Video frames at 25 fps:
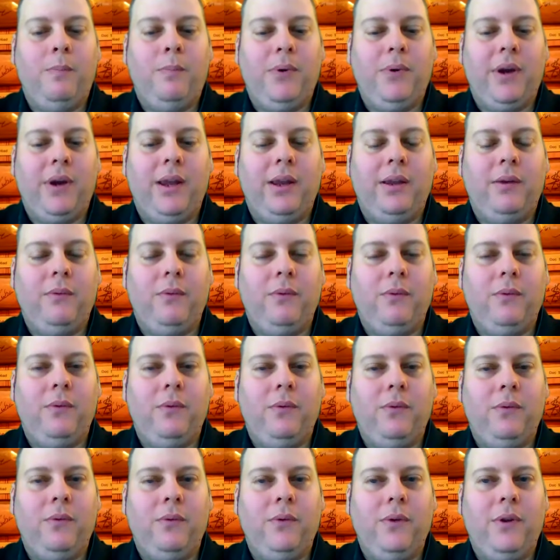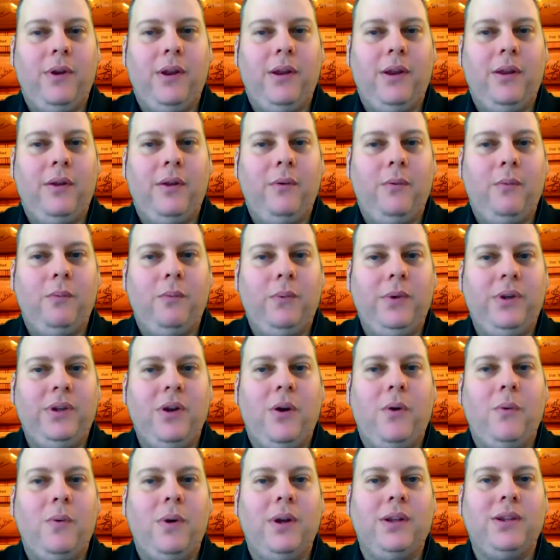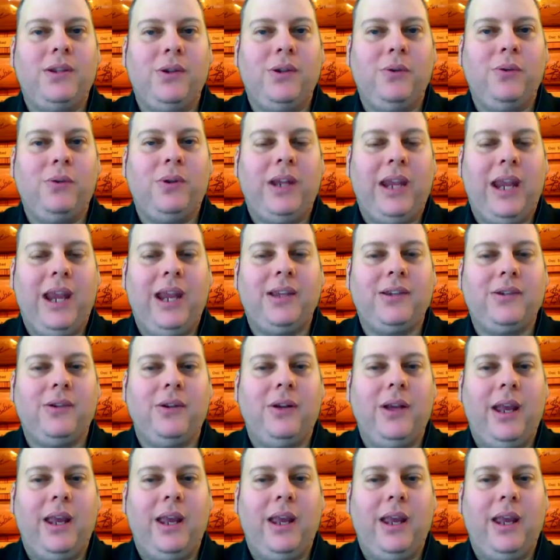but we don't want to cancel.